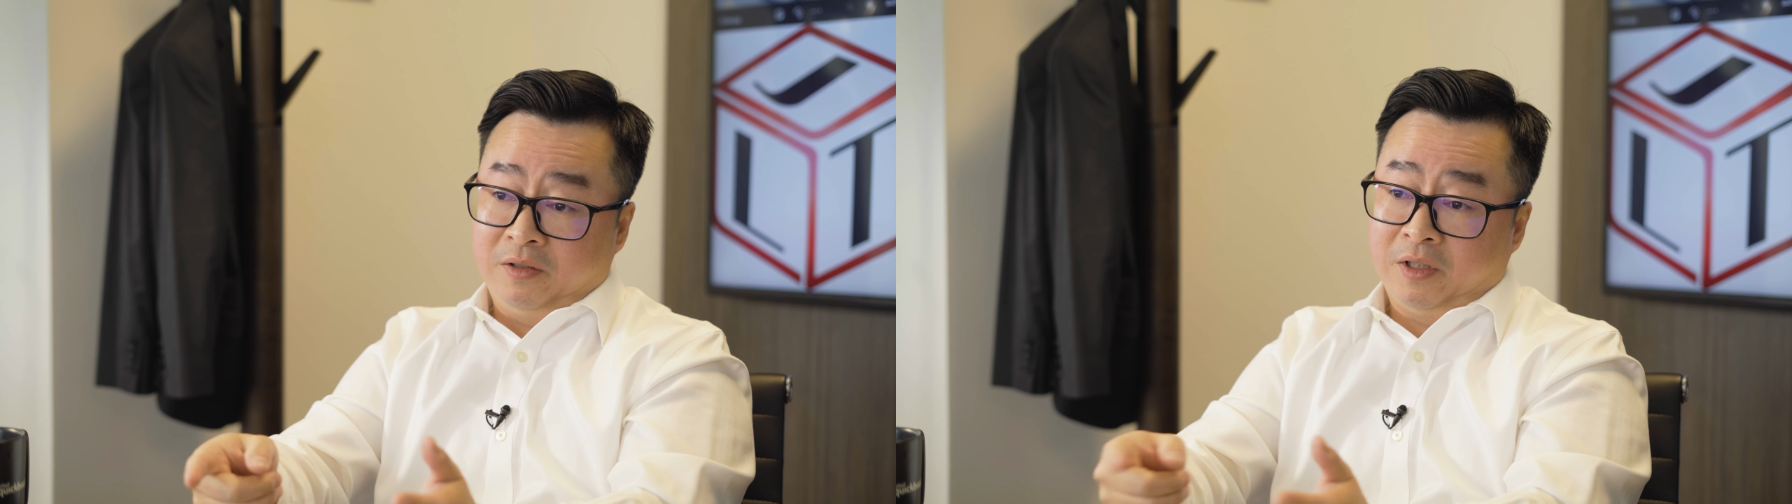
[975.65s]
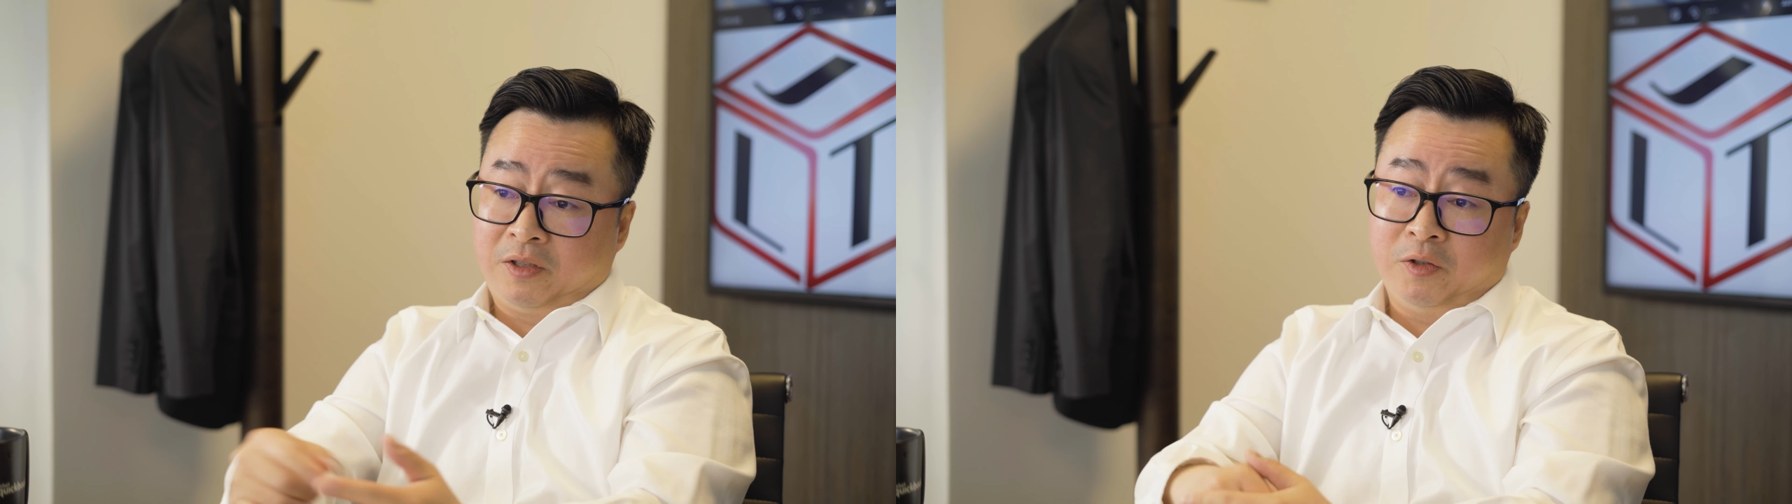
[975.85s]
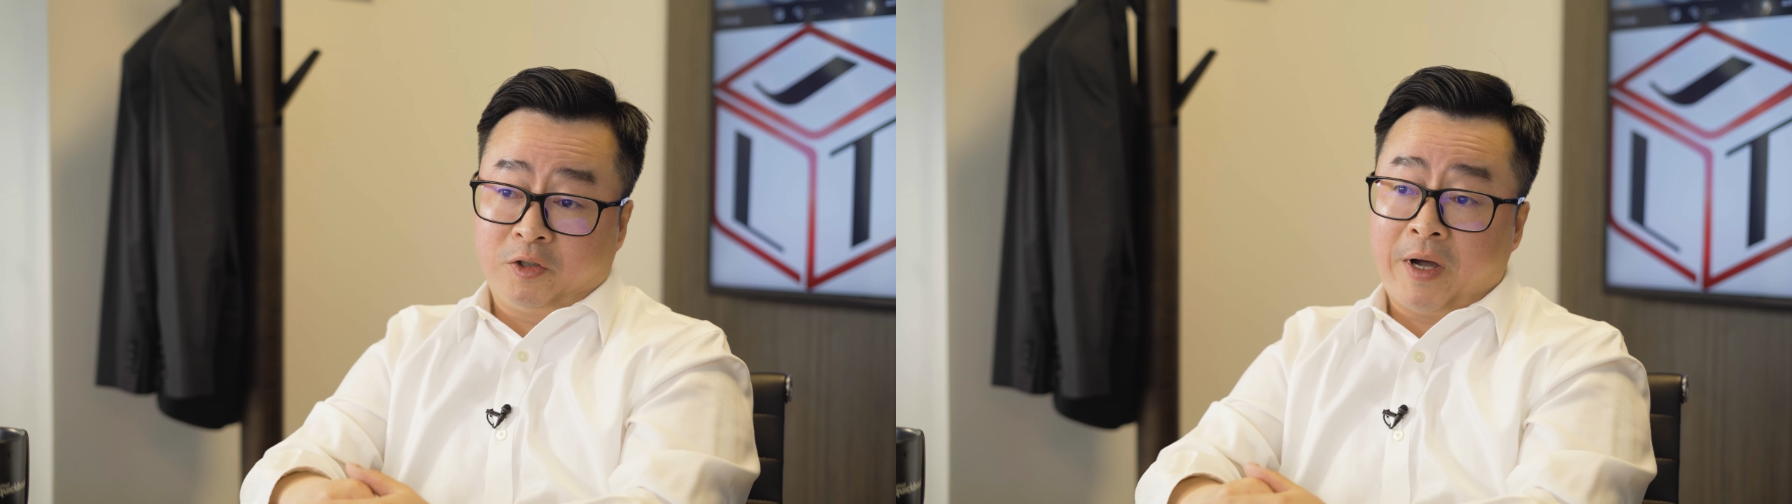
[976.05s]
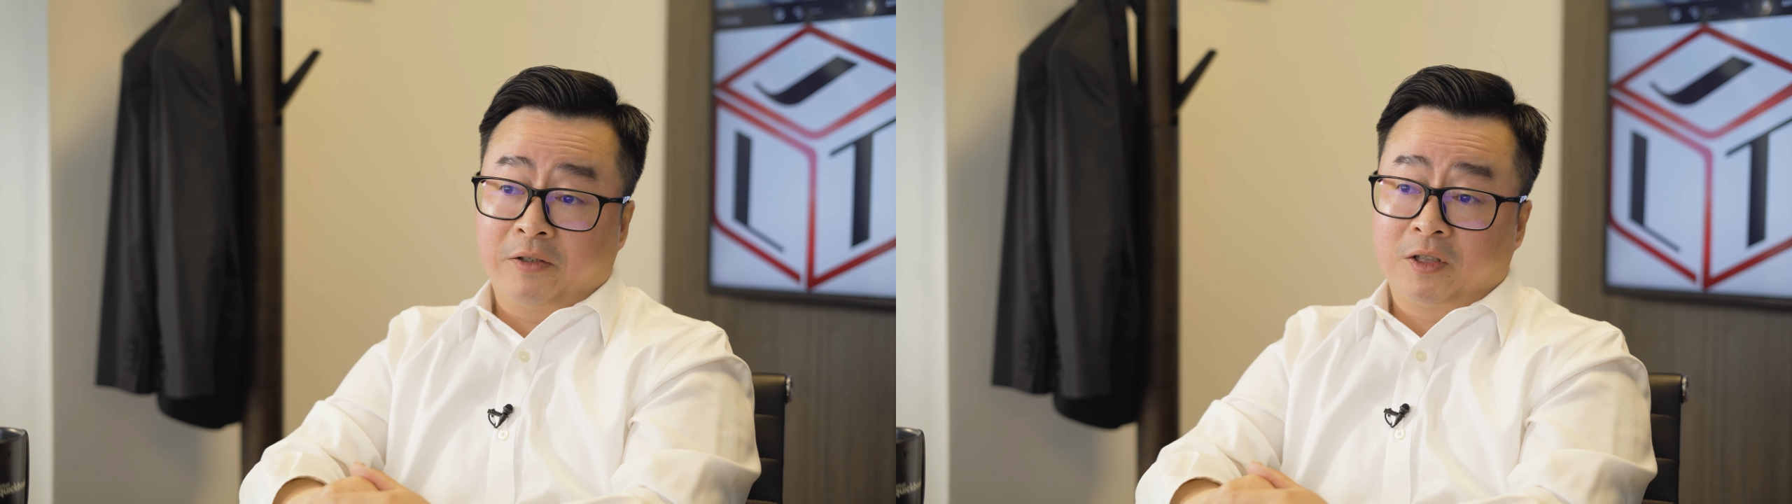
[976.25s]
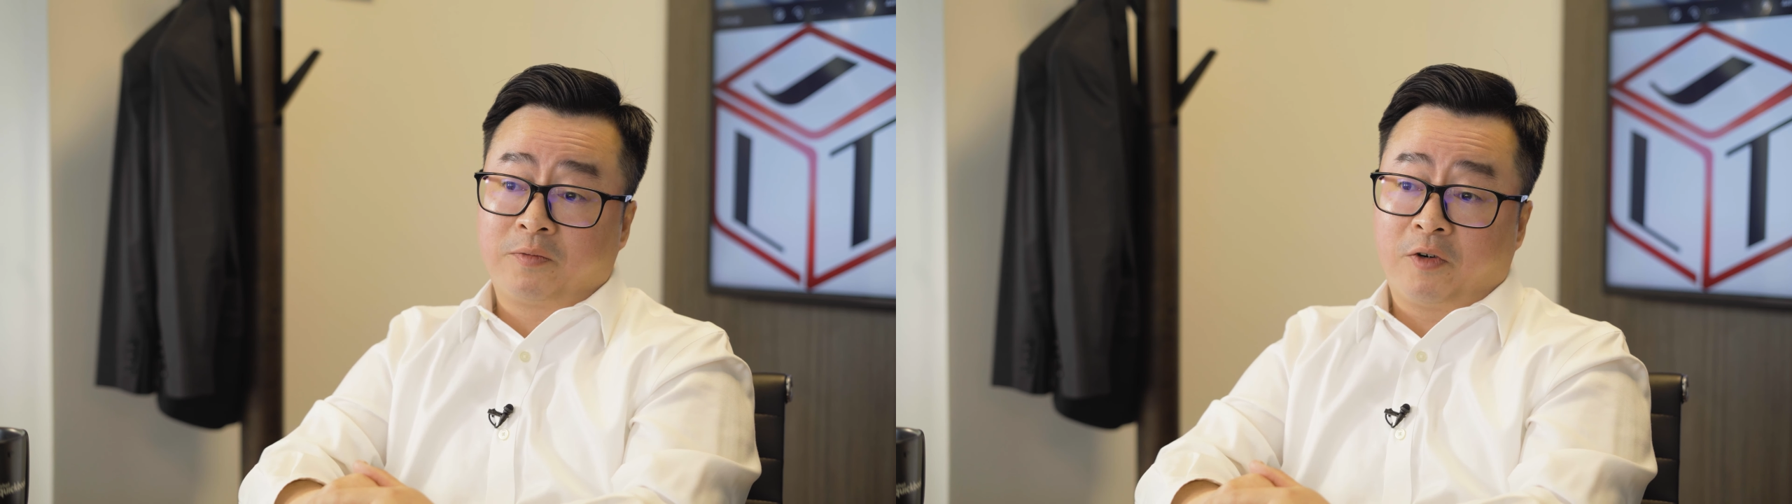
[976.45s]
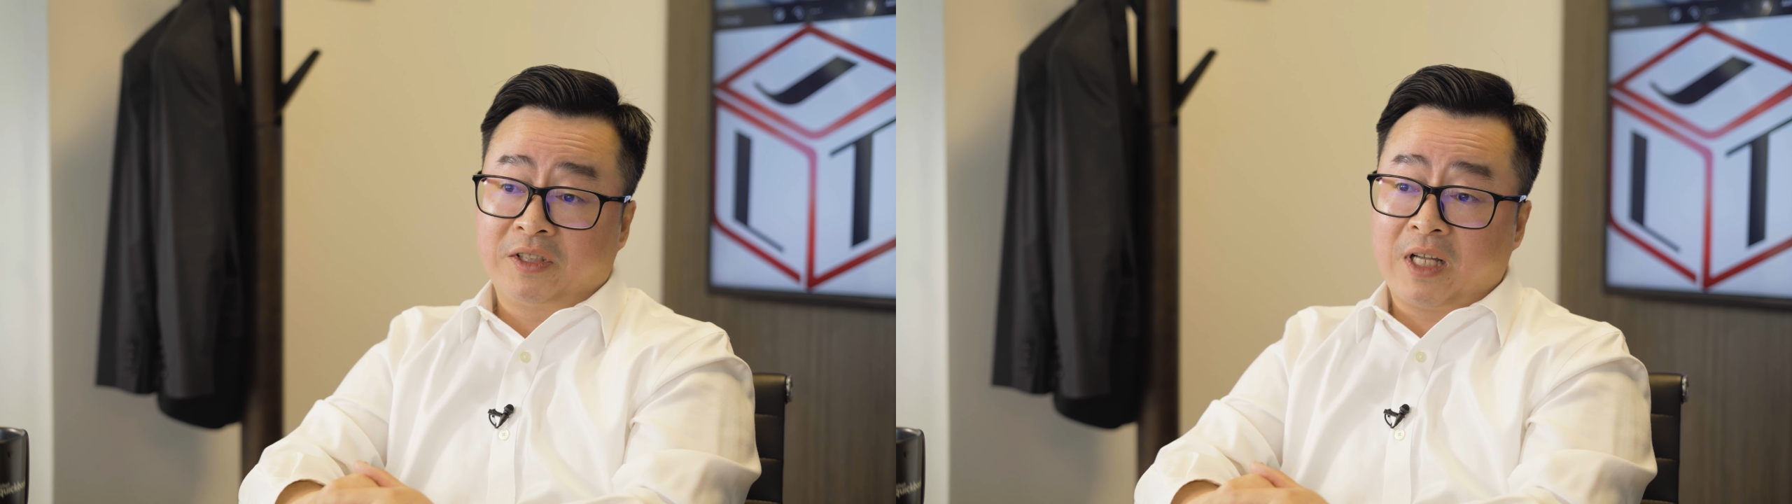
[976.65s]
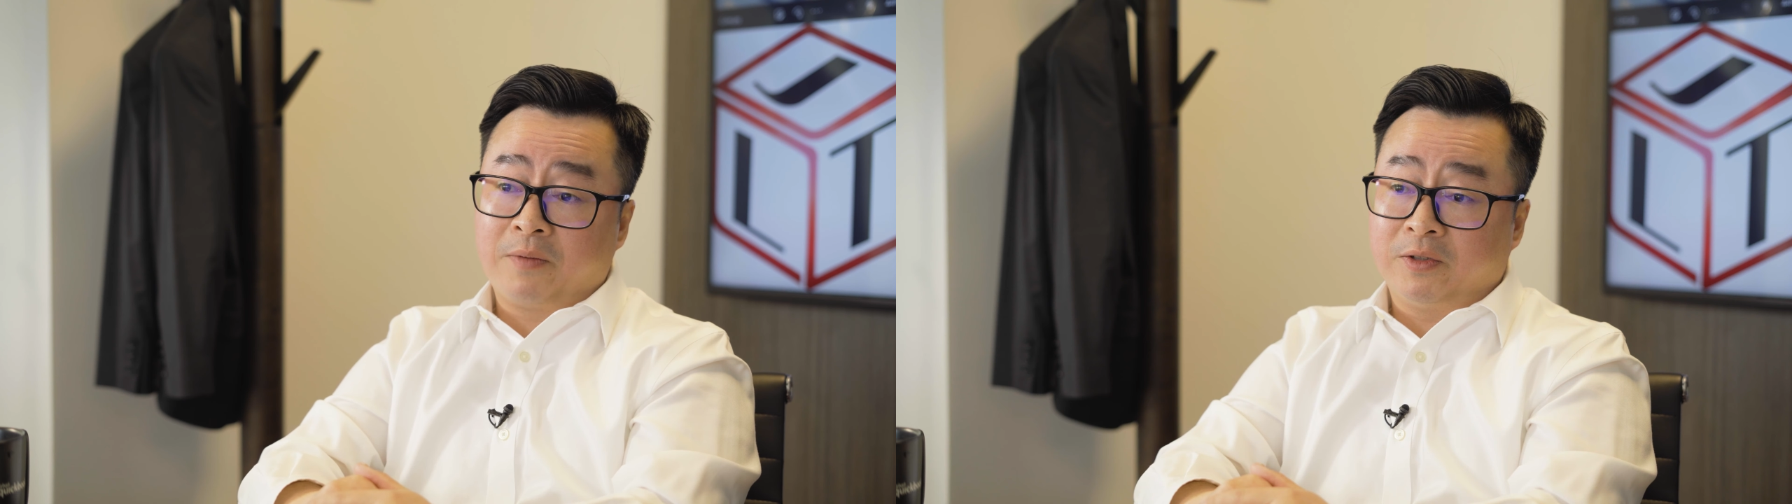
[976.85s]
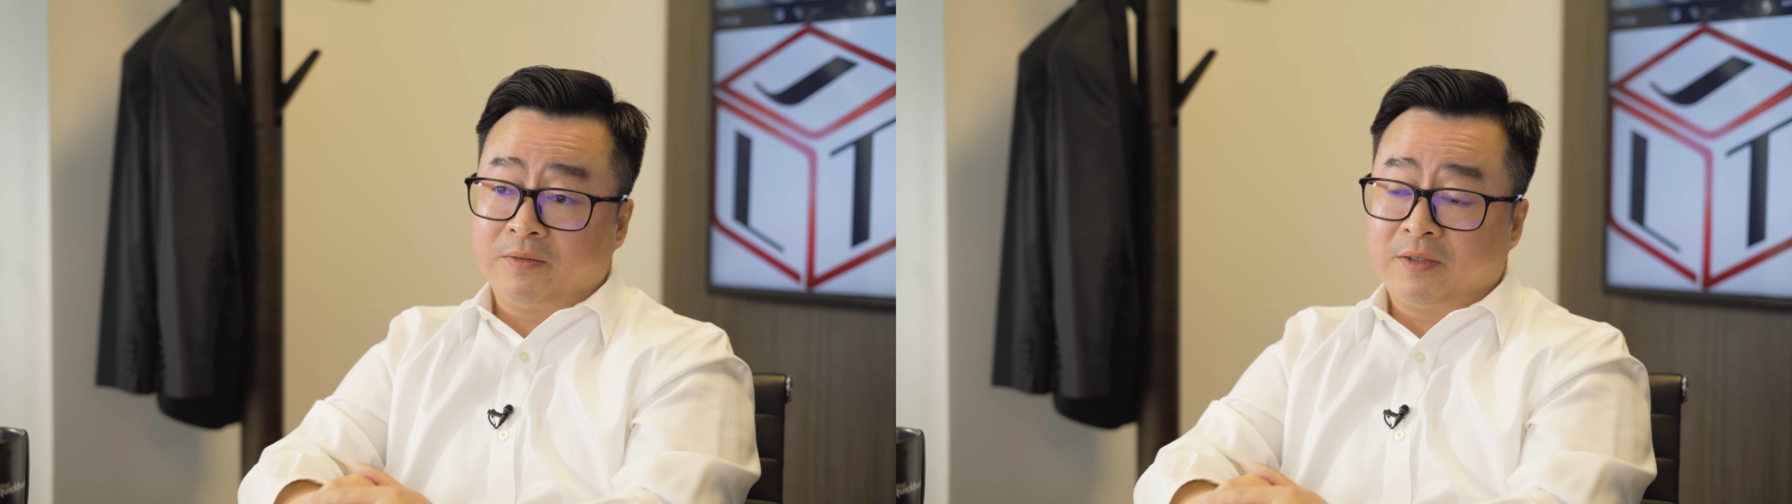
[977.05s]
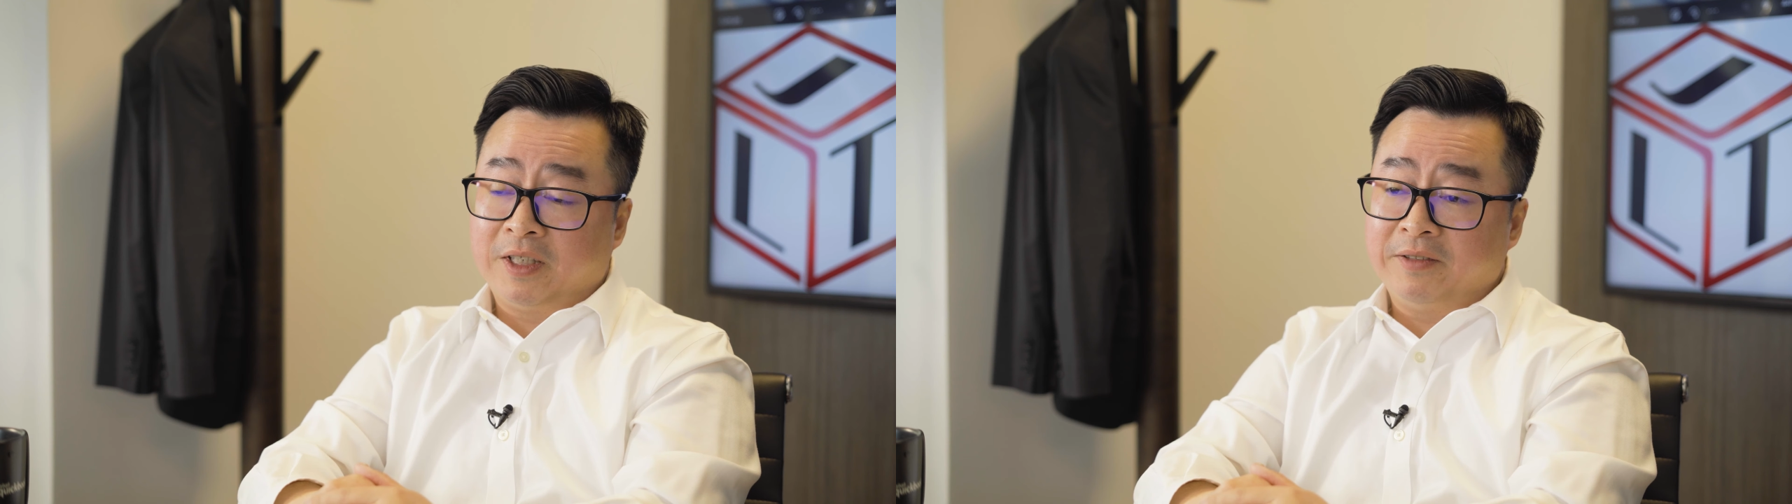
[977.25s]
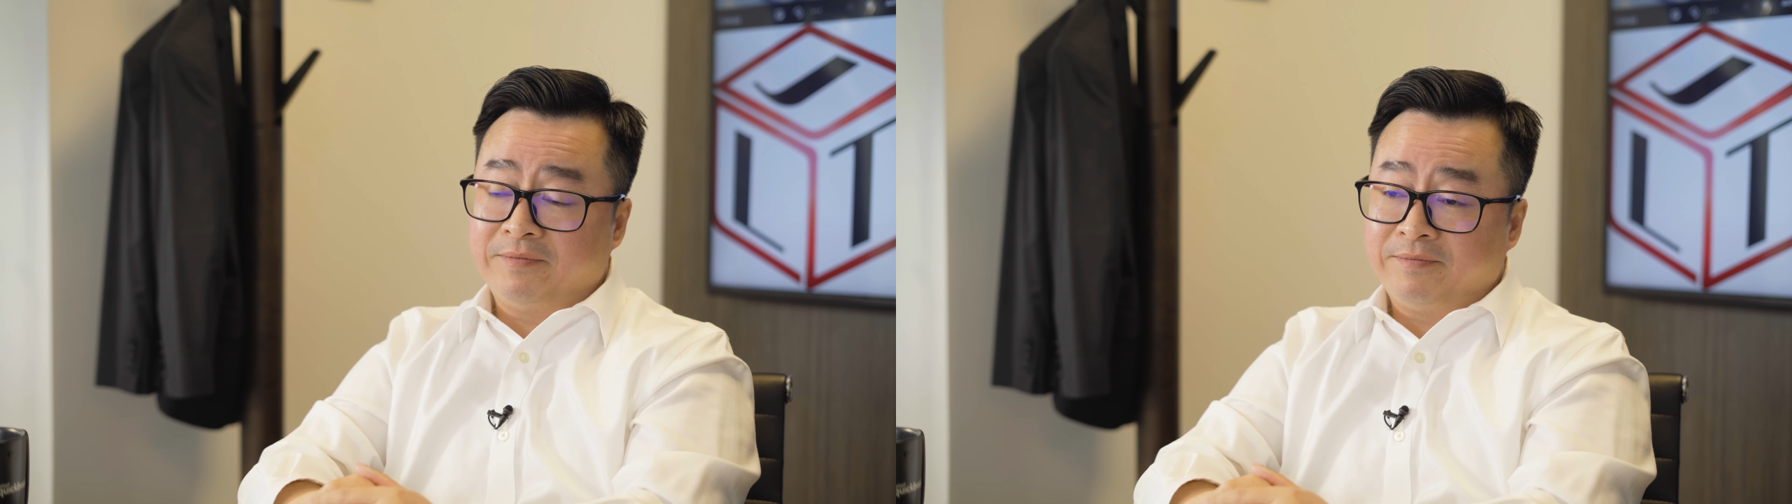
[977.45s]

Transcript: the two spouses, for example, right?